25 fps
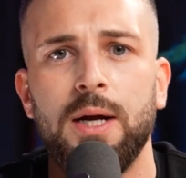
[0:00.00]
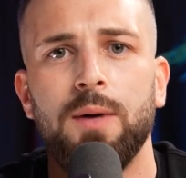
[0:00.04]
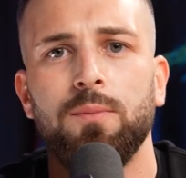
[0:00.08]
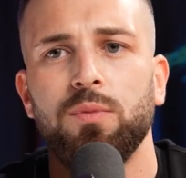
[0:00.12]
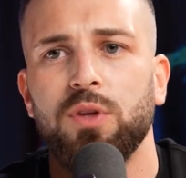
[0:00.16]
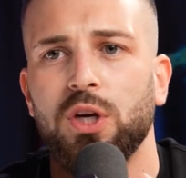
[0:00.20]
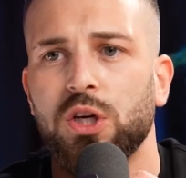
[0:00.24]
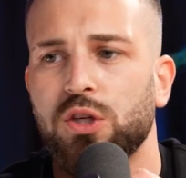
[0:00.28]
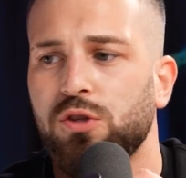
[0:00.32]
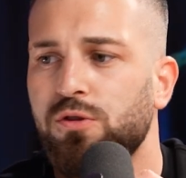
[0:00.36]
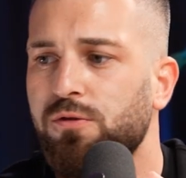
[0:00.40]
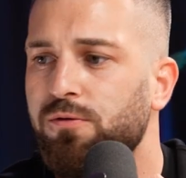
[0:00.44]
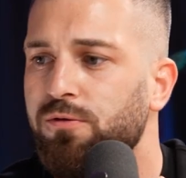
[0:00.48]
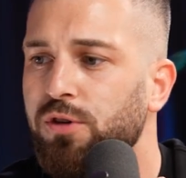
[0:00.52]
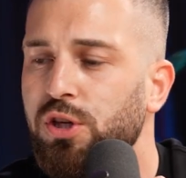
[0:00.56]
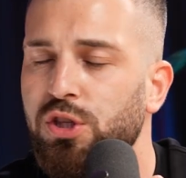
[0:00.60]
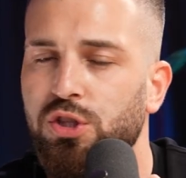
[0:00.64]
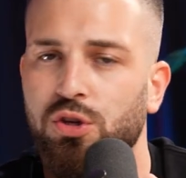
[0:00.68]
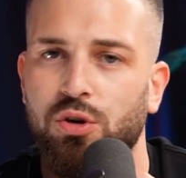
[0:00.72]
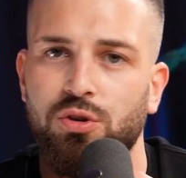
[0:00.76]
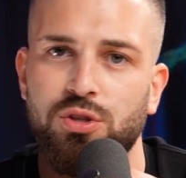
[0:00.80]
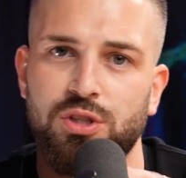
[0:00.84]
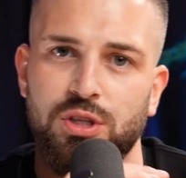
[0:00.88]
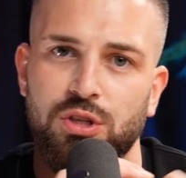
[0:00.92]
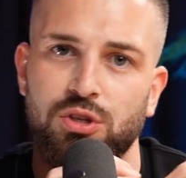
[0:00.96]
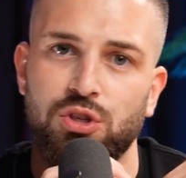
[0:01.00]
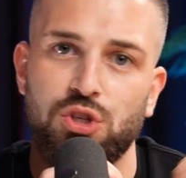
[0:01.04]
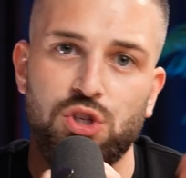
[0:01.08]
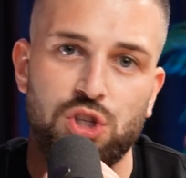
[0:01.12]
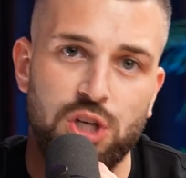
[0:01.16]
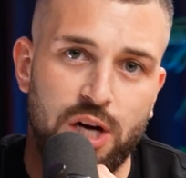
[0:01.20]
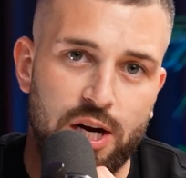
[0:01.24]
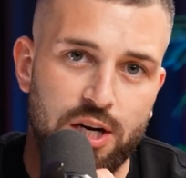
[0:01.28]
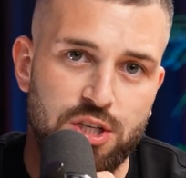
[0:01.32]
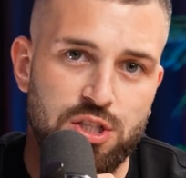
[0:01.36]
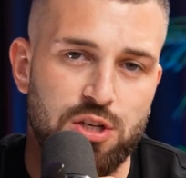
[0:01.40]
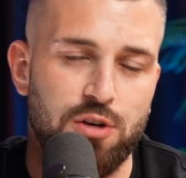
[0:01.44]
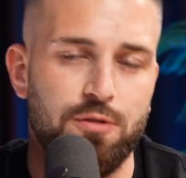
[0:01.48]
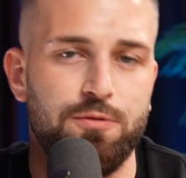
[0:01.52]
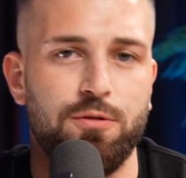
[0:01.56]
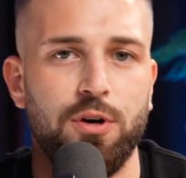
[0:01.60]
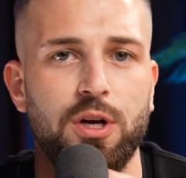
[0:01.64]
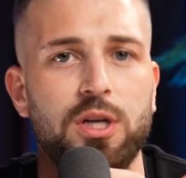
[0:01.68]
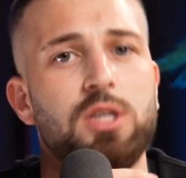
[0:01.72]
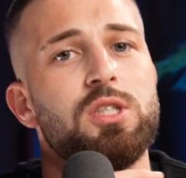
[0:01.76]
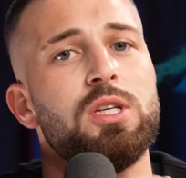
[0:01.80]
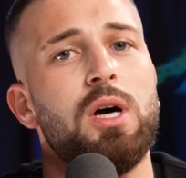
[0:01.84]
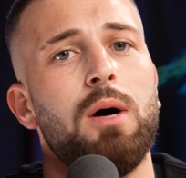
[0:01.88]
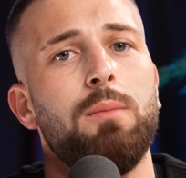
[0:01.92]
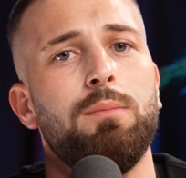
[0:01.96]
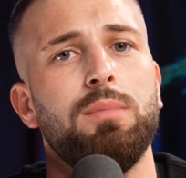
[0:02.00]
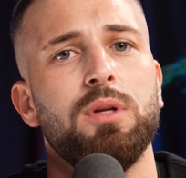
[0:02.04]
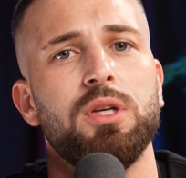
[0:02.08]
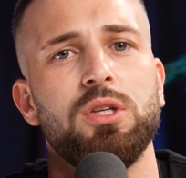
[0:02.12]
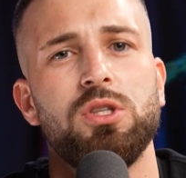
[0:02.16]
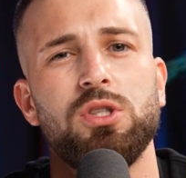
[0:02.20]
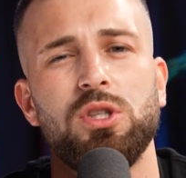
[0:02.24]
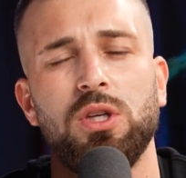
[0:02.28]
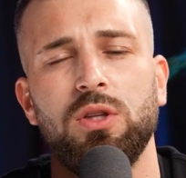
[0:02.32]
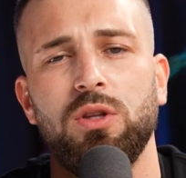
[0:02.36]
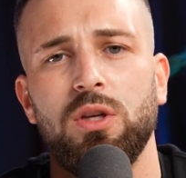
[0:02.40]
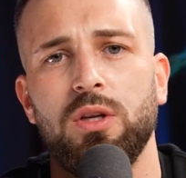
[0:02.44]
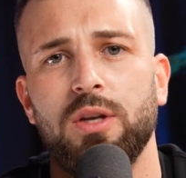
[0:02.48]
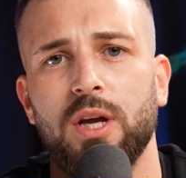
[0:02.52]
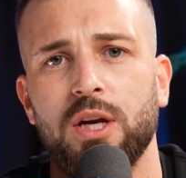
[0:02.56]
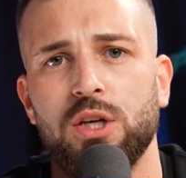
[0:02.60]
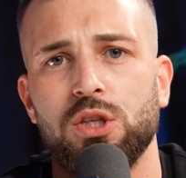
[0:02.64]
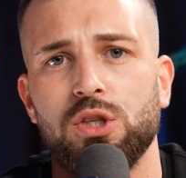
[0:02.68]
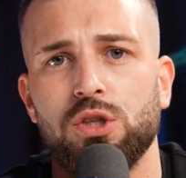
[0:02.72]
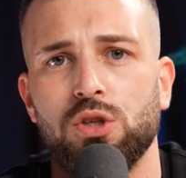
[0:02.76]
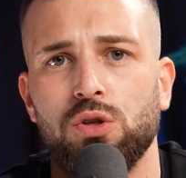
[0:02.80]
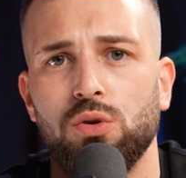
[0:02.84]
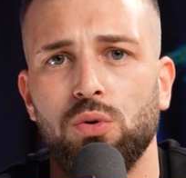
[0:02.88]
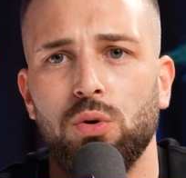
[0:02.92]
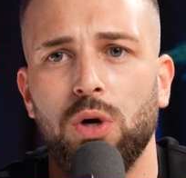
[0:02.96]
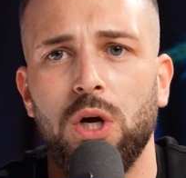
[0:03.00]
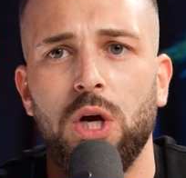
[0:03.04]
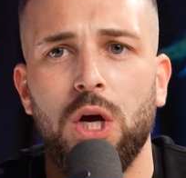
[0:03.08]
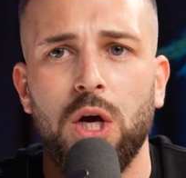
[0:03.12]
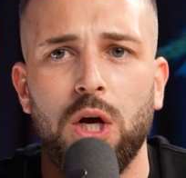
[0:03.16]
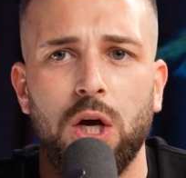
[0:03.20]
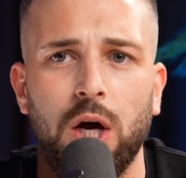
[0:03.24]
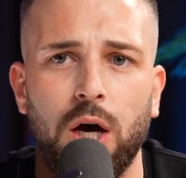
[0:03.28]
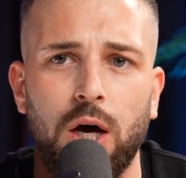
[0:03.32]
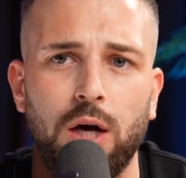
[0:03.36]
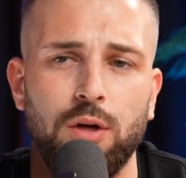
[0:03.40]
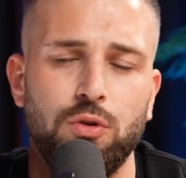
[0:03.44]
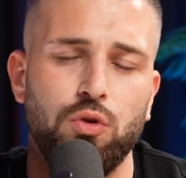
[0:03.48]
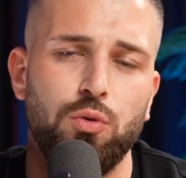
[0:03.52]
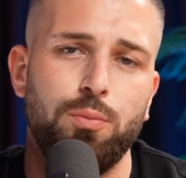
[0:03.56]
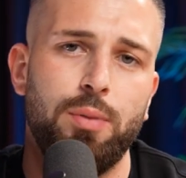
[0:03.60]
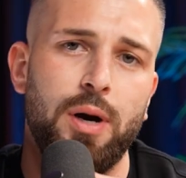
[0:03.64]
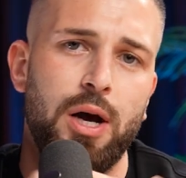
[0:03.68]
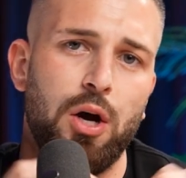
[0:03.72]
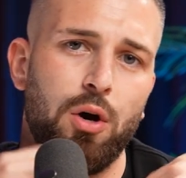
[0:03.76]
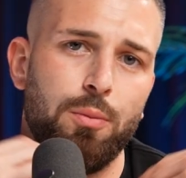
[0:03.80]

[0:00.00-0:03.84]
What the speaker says: There's free zones in Sharjah, for example, a city next to Dubai,